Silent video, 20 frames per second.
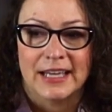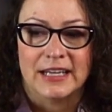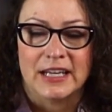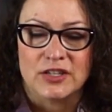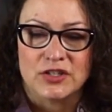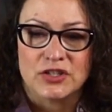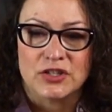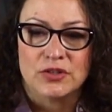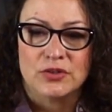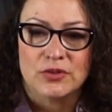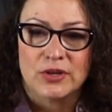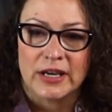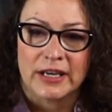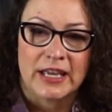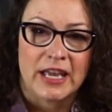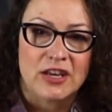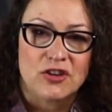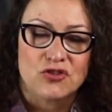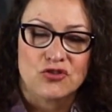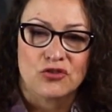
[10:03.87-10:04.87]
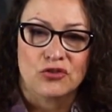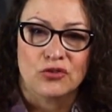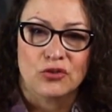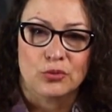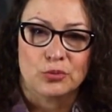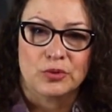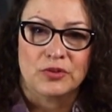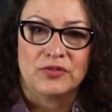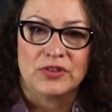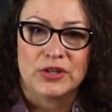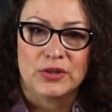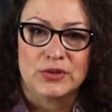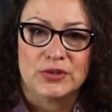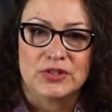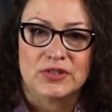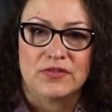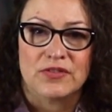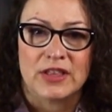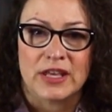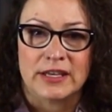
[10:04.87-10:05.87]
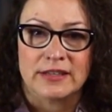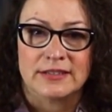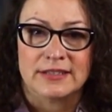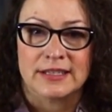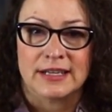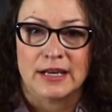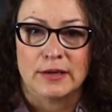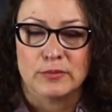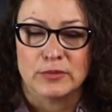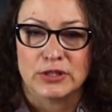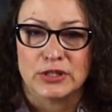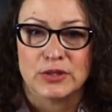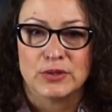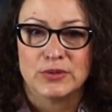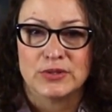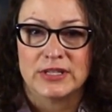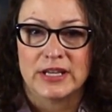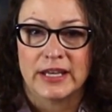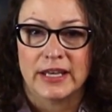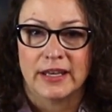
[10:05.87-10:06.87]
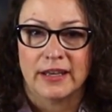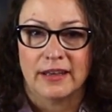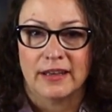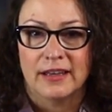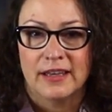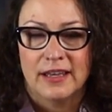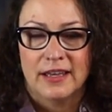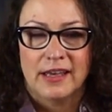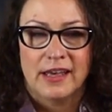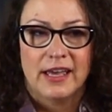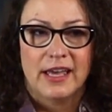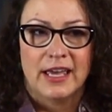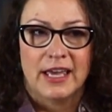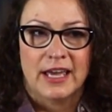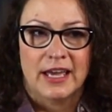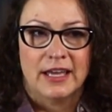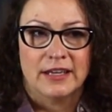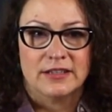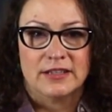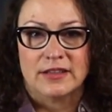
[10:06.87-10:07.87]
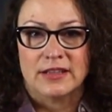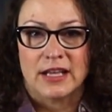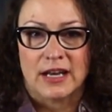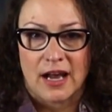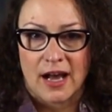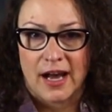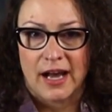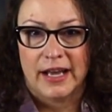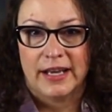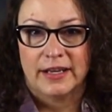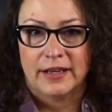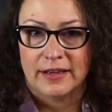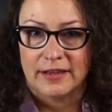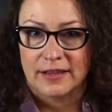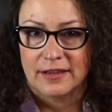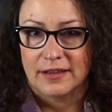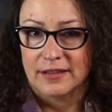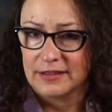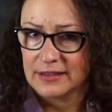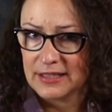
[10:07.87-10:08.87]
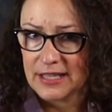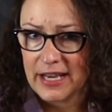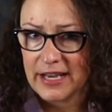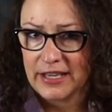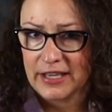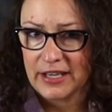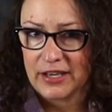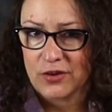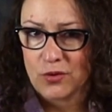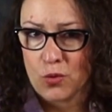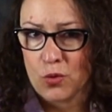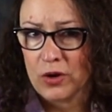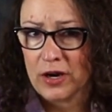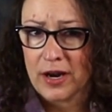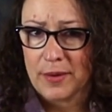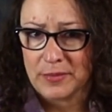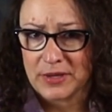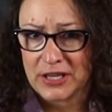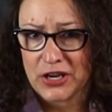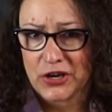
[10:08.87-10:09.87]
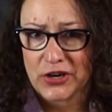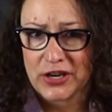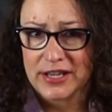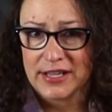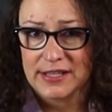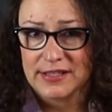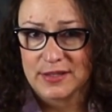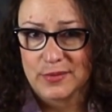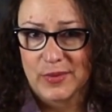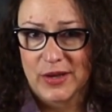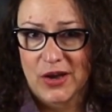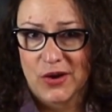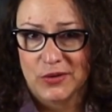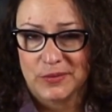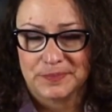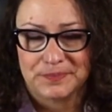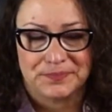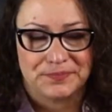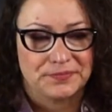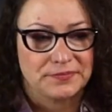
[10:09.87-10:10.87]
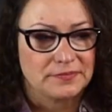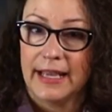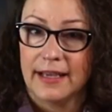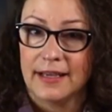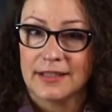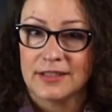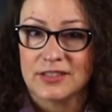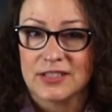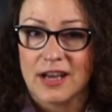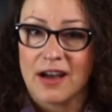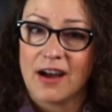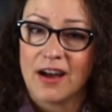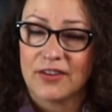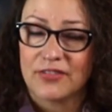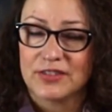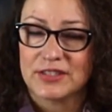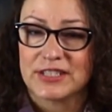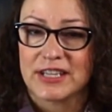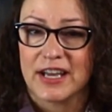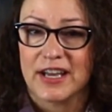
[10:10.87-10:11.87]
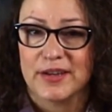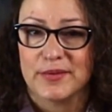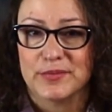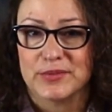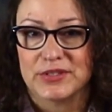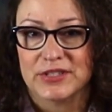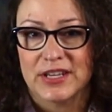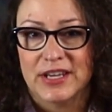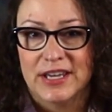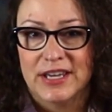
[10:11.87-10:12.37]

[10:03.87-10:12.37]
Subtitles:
and I do occasional reviews of things that I'm using and that I like or am curious about. And oftentimes,